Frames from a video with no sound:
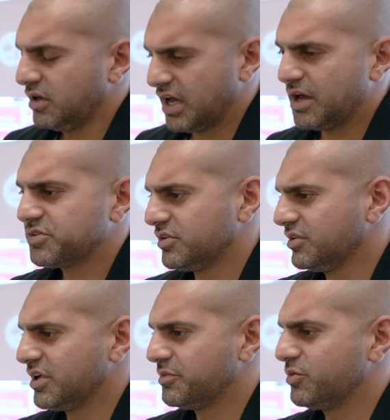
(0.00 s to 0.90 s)

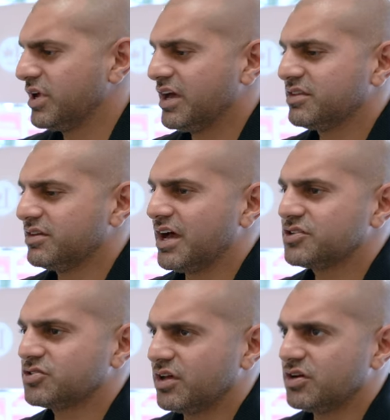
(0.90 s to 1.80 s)
Absolutely. I mean, we had the
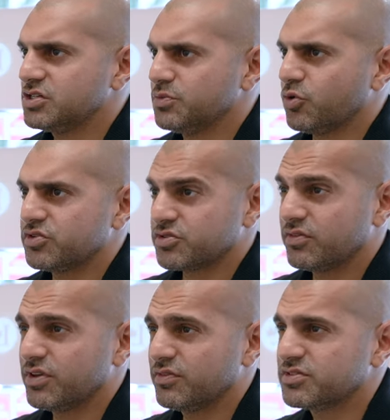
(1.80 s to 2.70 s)
National Energy Board sort
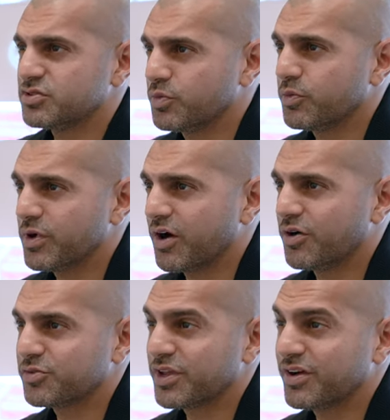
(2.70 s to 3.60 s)
of given
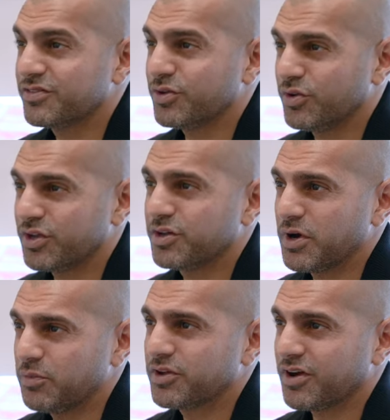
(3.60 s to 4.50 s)
superpowers without even holding
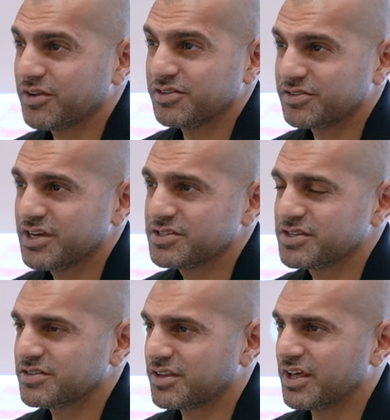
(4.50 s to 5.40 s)
public
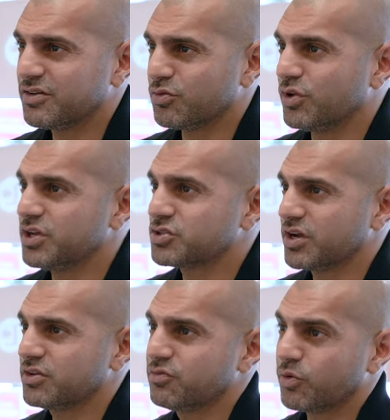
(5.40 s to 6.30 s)
consultations and then really
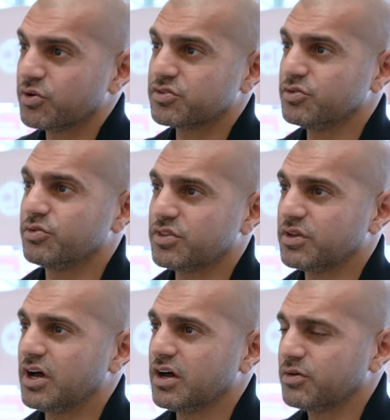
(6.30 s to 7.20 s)
trying to force through
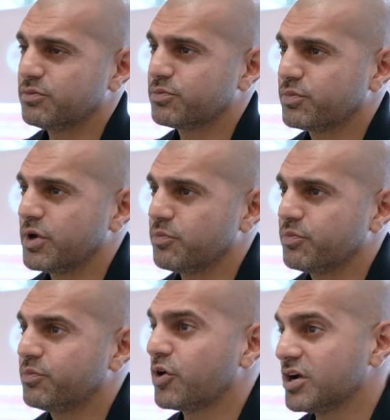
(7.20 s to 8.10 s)

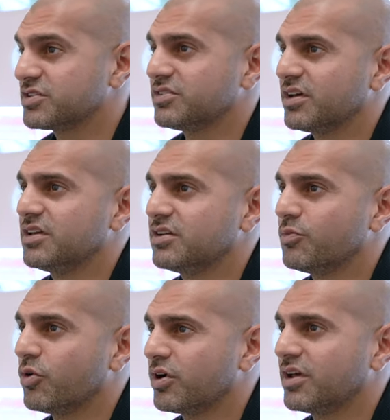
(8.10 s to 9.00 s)
projects like Kinder
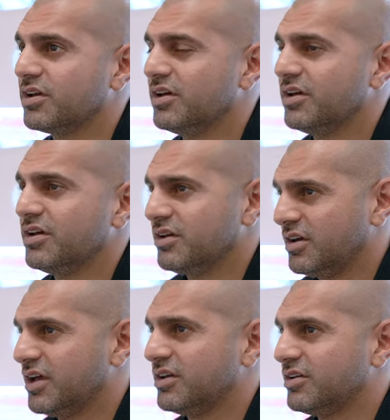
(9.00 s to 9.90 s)
Morgan.
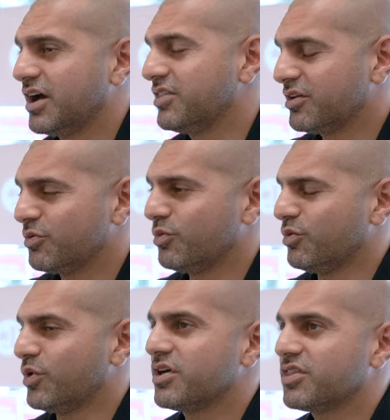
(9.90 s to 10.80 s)
And I think
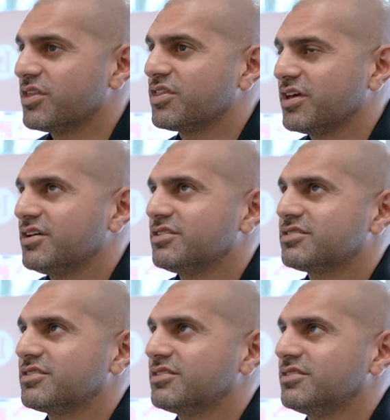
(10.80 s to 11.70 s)
one of the
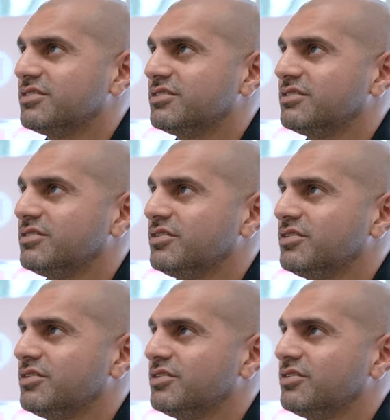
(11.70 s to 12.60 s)
things
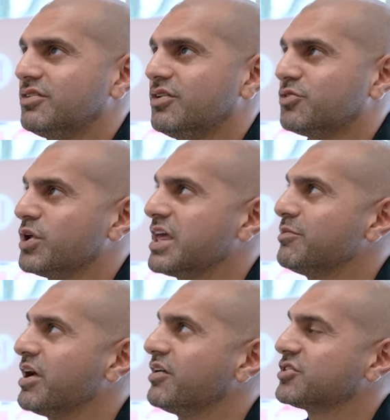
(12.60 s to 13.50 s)
was we
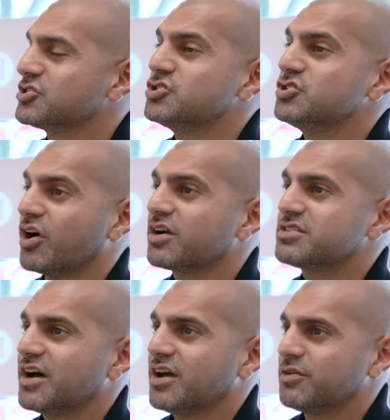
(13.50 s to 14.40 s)
came out of such a dark
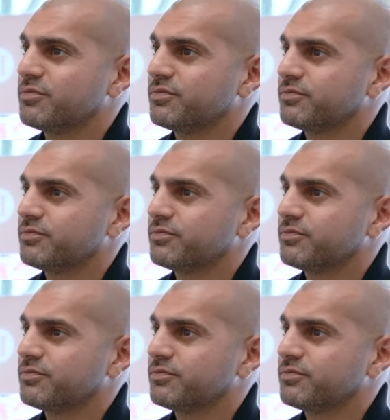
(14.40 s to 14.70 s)
time